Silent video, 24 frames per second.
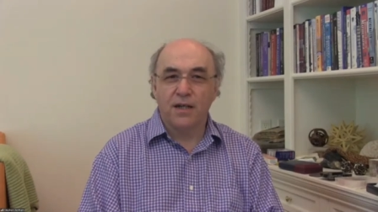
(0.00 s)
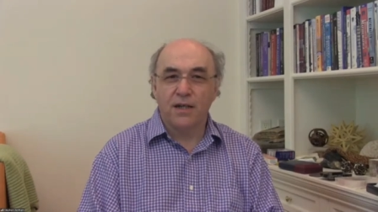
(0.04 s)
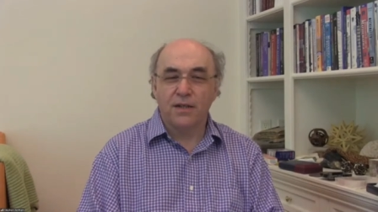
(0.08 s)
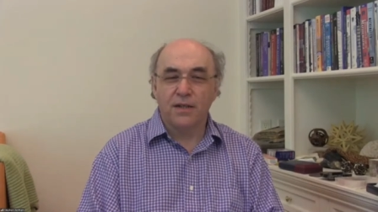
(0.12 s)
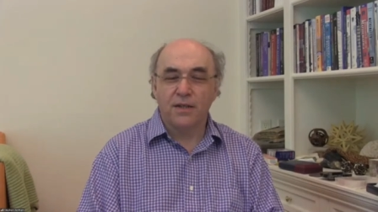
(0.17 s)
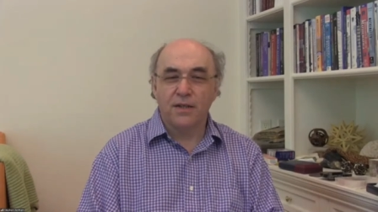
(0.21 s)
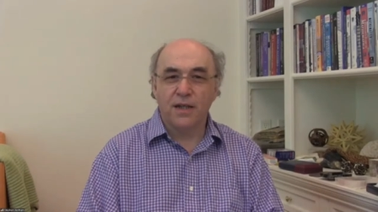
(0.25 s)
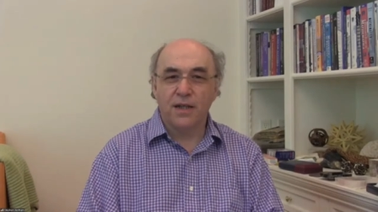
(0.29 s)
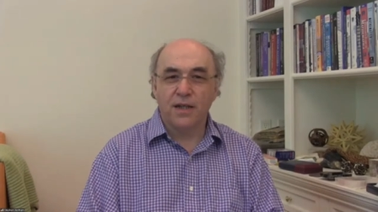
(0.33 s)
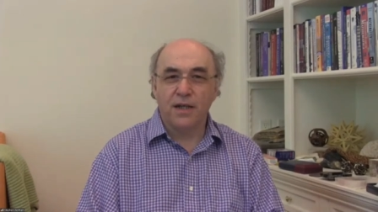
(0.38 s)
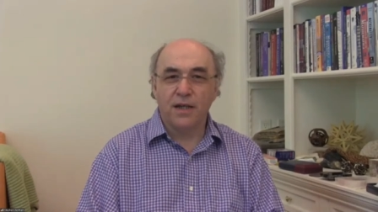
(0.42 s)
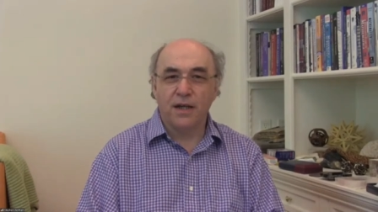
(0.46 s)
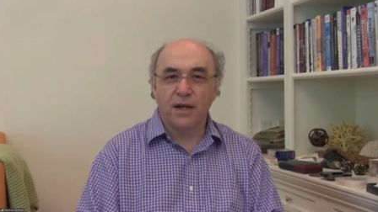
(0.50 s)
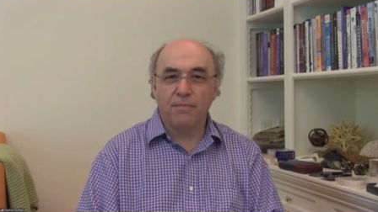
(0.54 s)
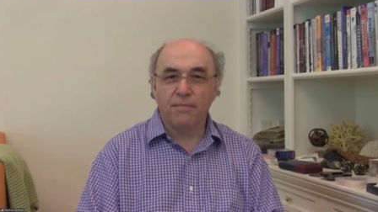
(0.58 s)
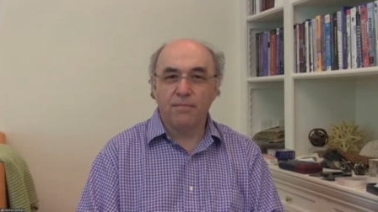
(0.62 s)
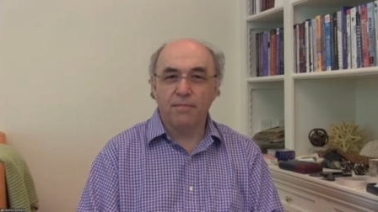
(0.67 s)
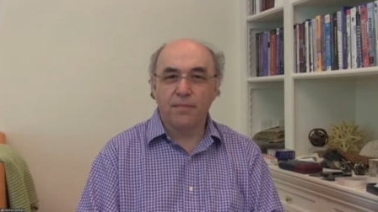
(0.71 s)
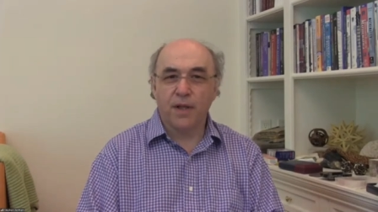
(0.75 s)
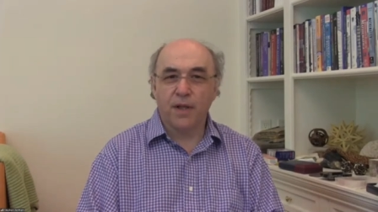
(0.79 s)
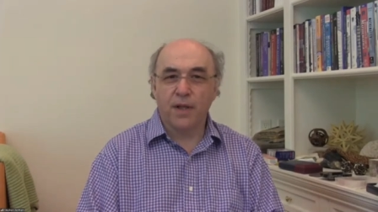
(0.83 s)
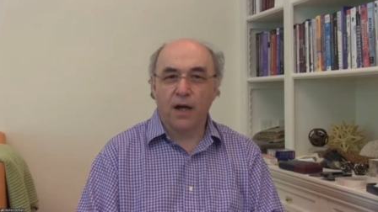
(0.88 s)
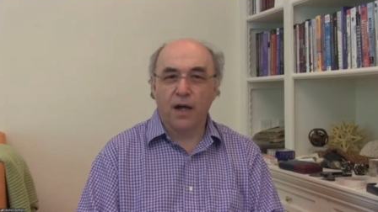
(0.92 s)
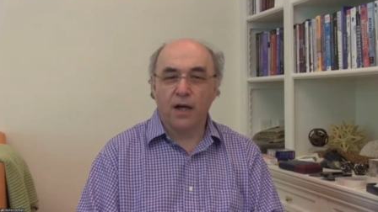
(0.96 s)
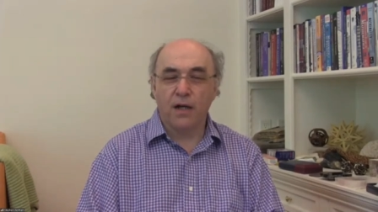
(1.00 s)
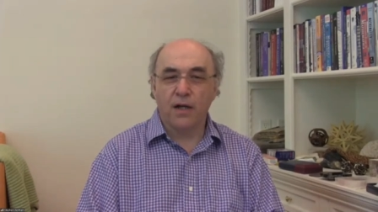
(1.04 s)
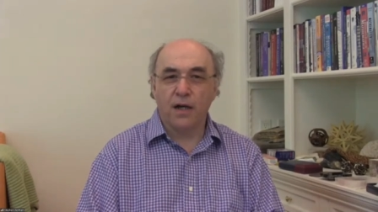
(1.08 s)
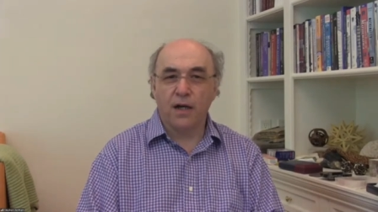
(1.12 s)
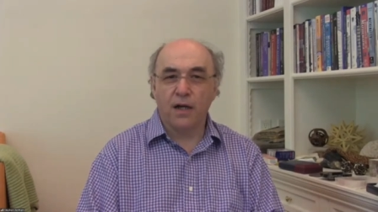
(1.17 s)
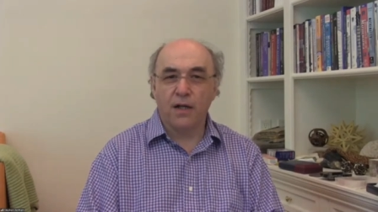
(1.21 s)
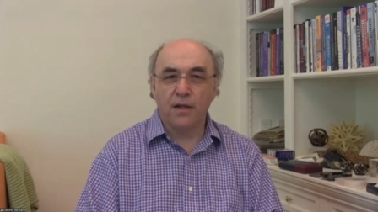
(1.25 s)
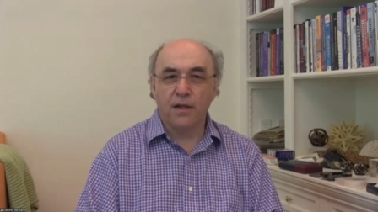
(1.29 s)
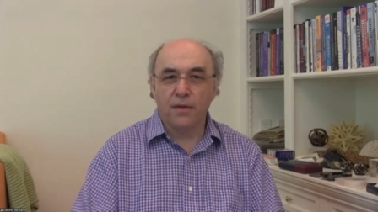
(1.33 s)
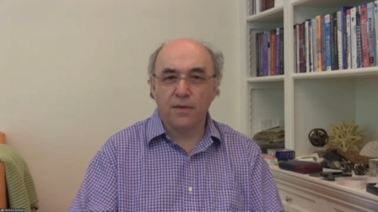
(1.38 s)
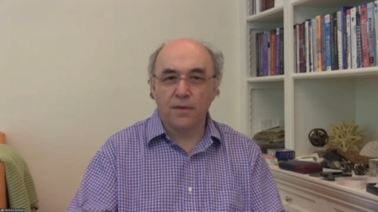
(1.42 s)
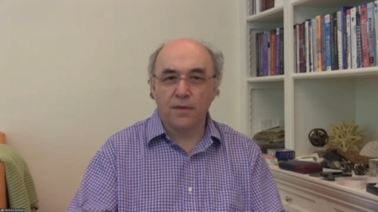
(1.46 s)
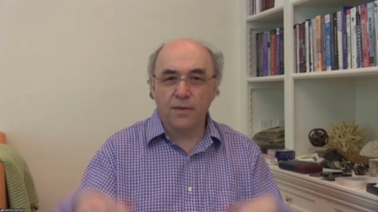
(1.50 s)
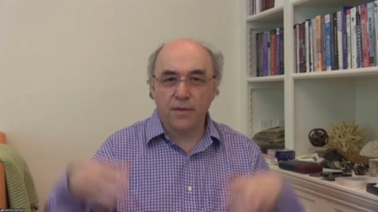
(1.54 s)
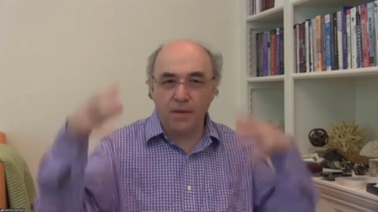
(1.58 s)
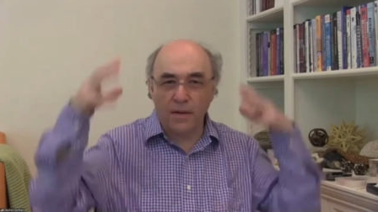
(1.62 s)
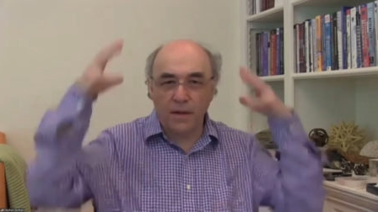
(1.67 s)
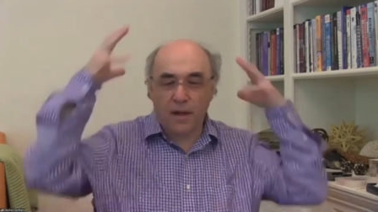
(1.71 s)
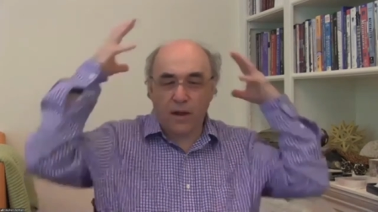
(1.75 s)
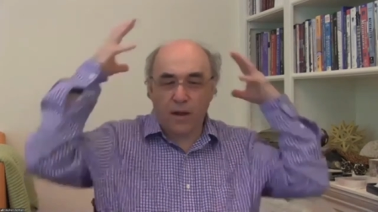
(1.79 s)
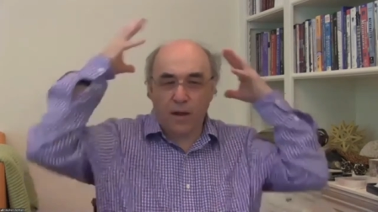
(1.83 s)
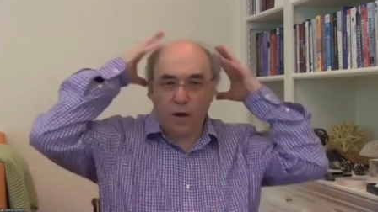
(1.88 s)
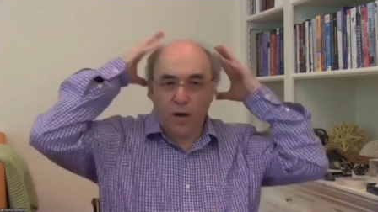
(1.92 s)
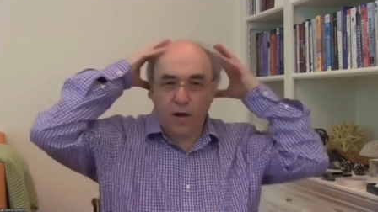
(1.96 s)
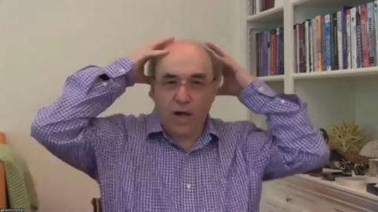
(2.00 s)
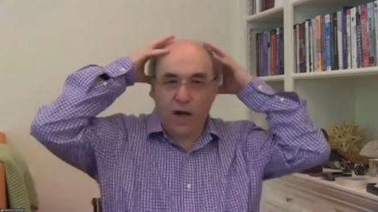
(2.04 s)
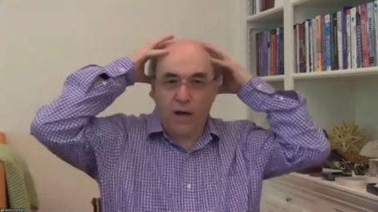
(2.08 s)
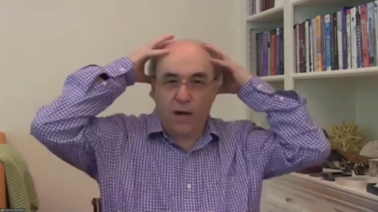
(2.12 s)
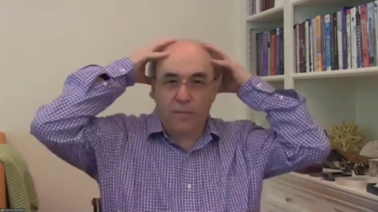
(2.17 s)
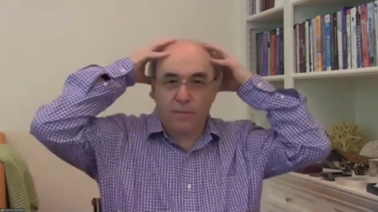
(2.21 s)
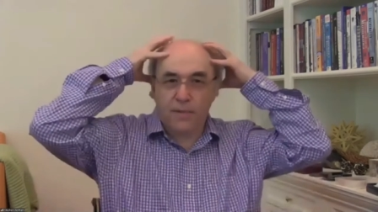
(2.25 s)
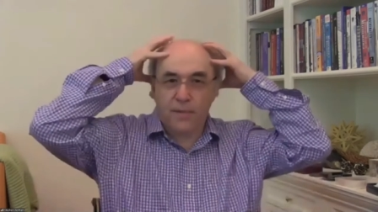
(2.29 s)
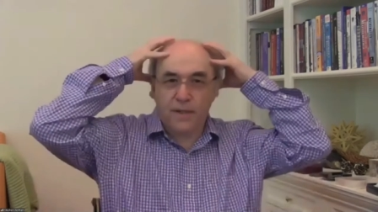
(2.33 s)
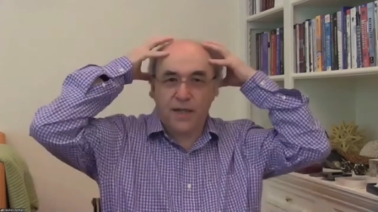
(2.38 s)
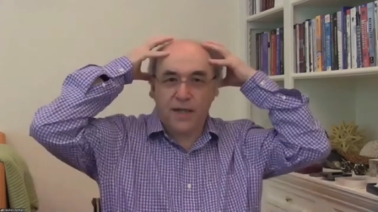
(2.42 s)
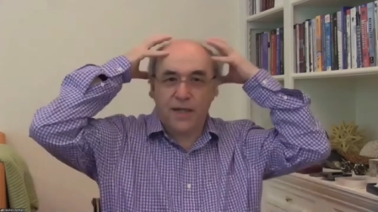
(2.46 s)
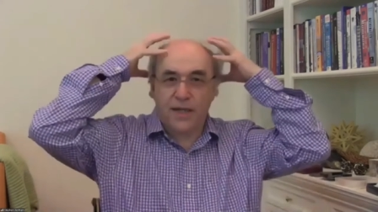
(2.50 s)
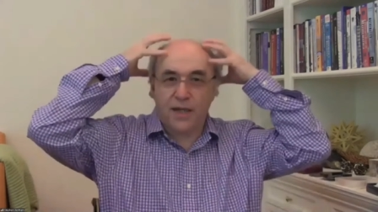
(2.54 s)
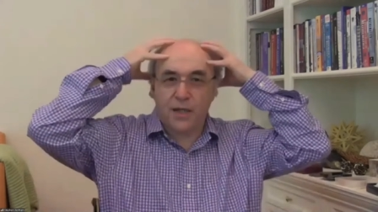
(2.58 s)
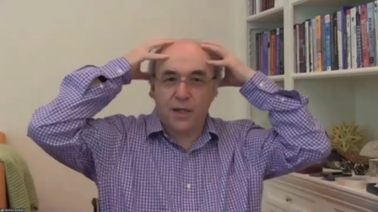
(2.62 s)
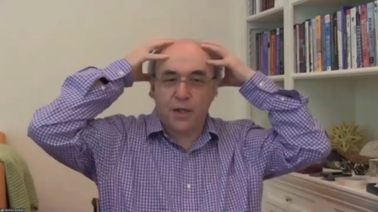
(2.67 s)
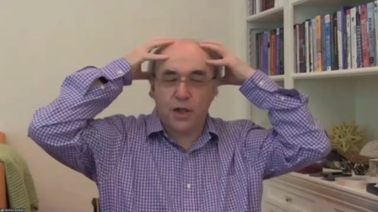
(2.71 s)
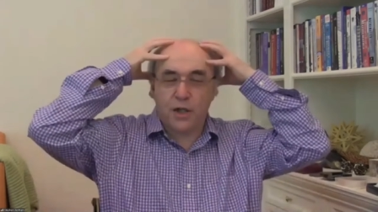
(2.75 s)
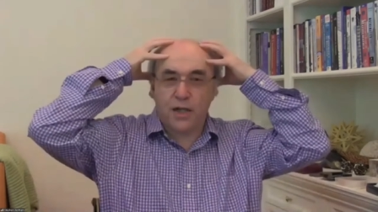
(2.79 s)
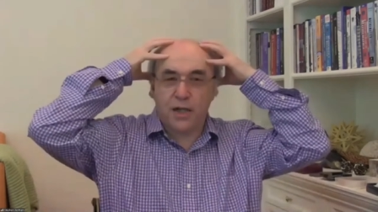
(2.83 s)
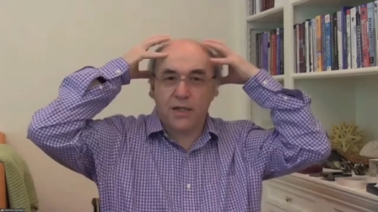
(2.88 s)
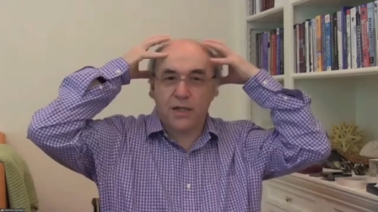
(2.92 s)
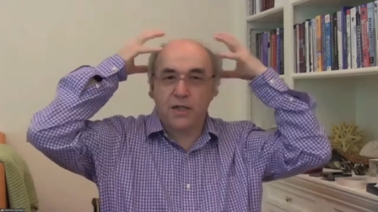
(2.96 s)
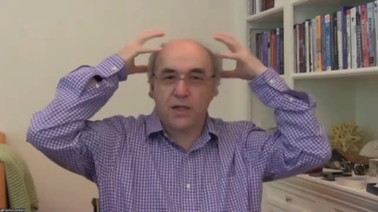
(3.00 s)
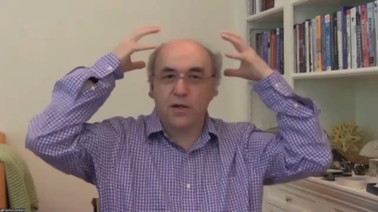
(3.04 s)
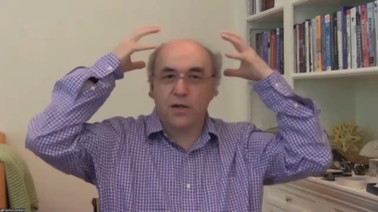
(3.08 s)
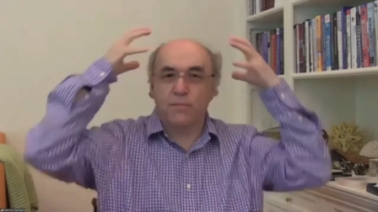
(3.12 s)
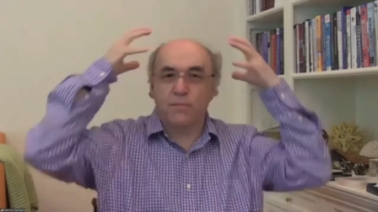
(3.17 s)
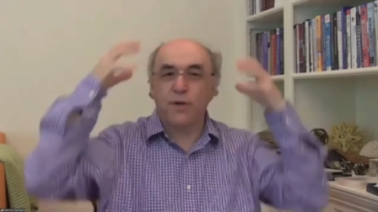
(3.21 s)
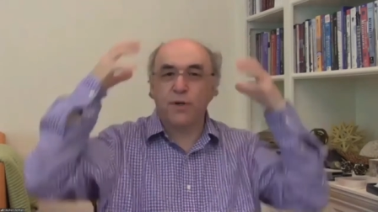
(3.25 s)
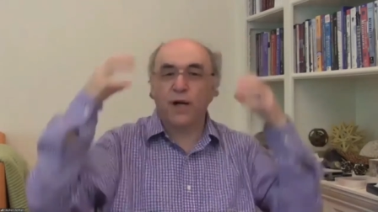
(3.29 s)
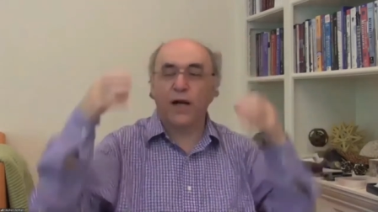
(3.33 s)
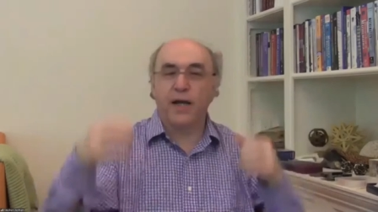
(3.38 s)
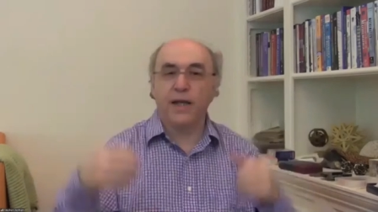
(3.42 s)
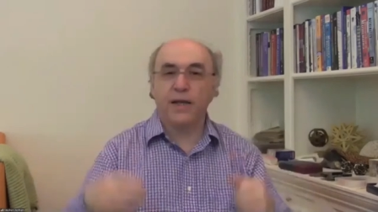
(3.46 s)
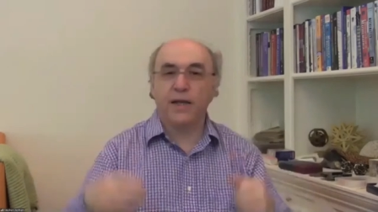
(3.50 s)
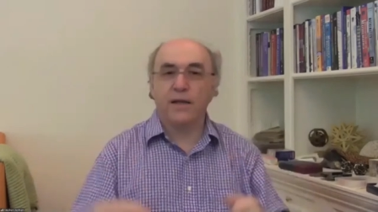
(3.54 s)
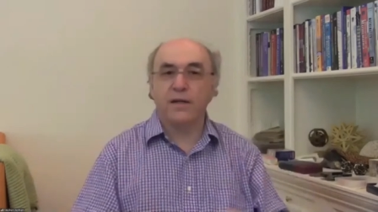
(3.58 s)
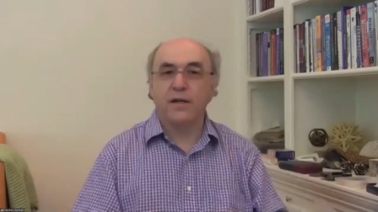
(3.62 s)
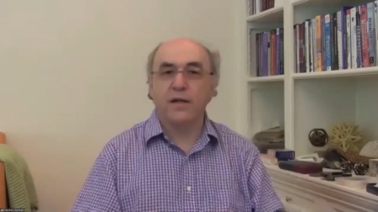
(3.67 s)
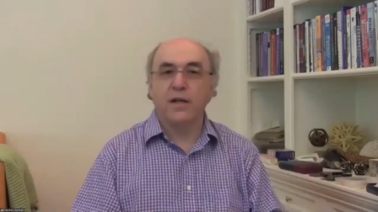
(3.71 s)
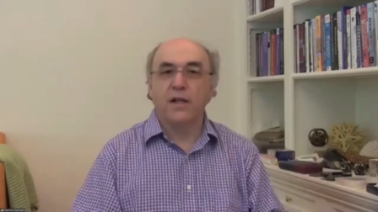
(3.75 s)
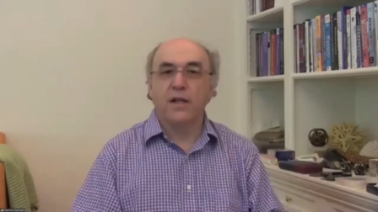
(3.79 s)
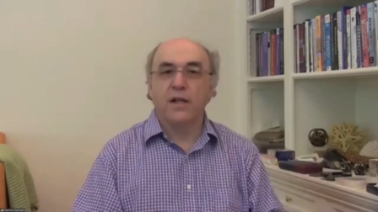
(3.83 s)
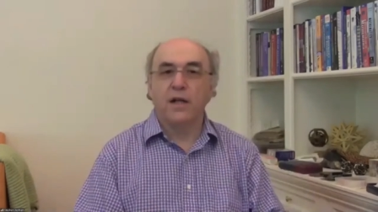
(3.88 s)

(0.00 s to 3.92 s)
they'll hook up EEG to your brain